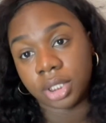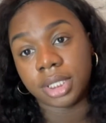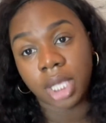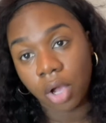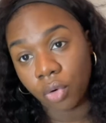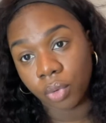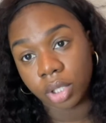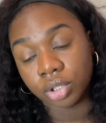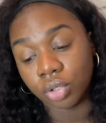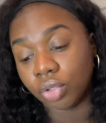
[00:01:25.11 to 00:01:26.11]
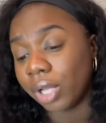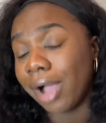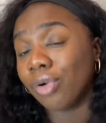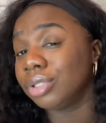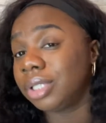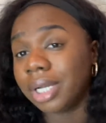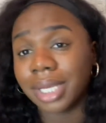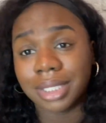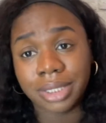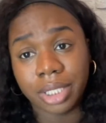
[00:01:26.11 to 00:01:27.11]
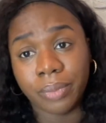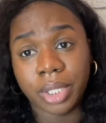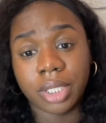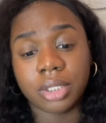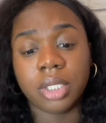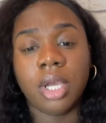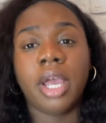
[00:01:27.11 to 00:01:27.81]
That's how it works. So I was done like in 10 minutes.